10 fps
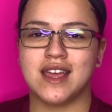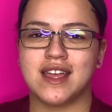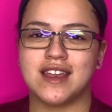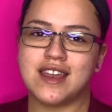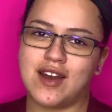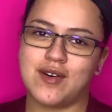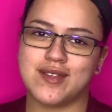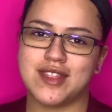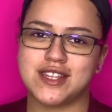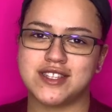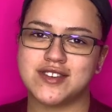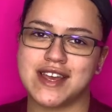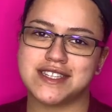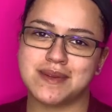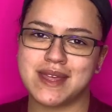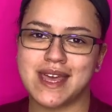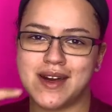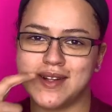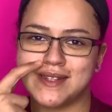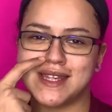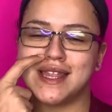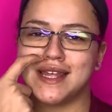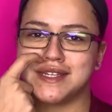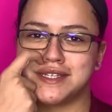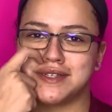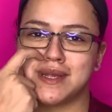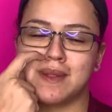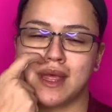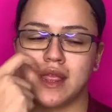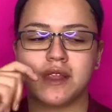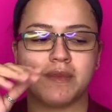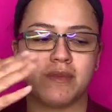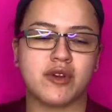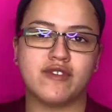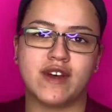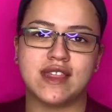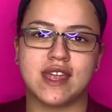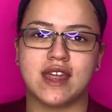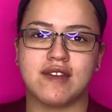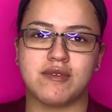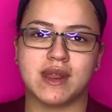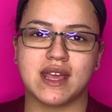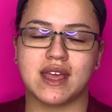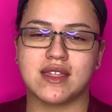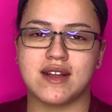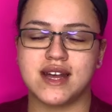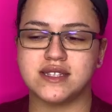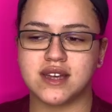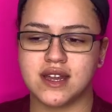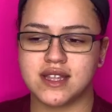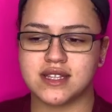no, let's try something else and let's do something a little bit more fun that not everybody can get their hands on at the